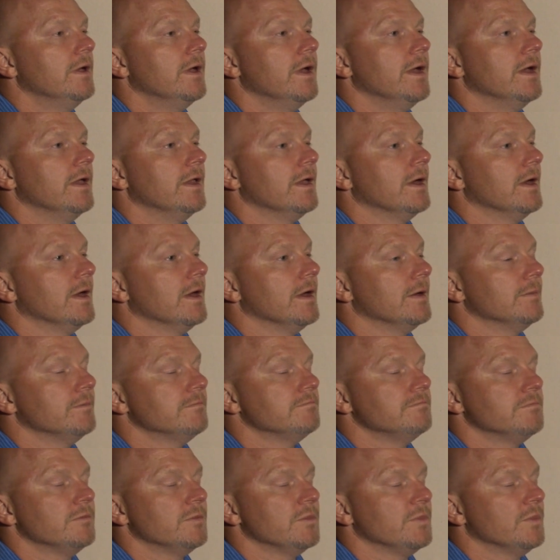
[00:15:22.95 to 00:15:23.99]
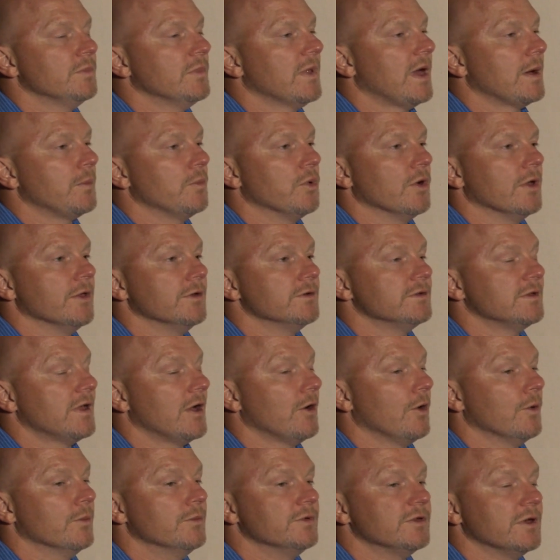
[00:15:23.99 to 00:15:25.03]
and like brothers. And I
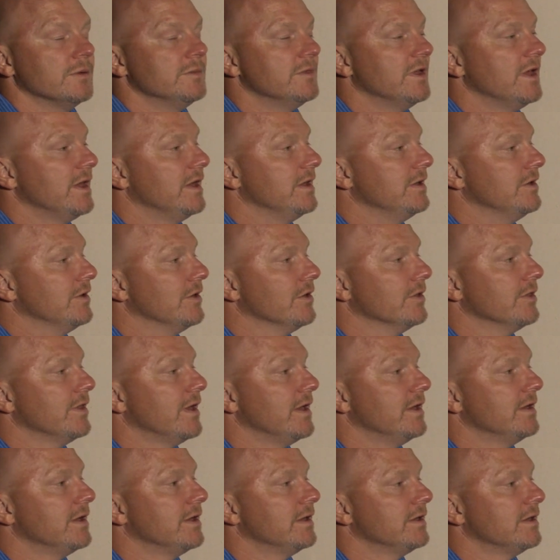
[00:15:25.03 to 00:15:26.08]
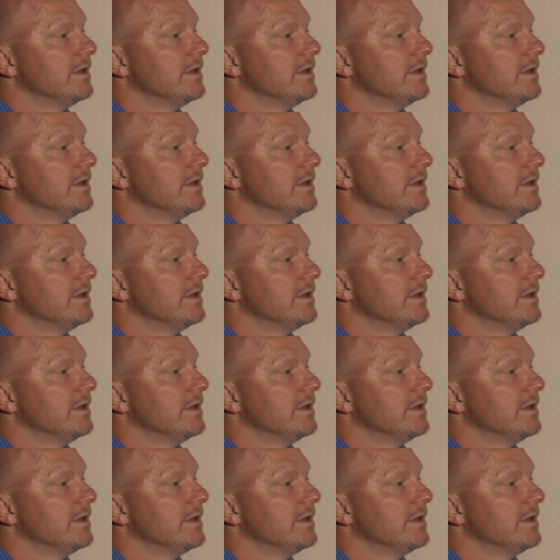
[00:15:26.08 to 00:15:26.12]
hope someday, you know, they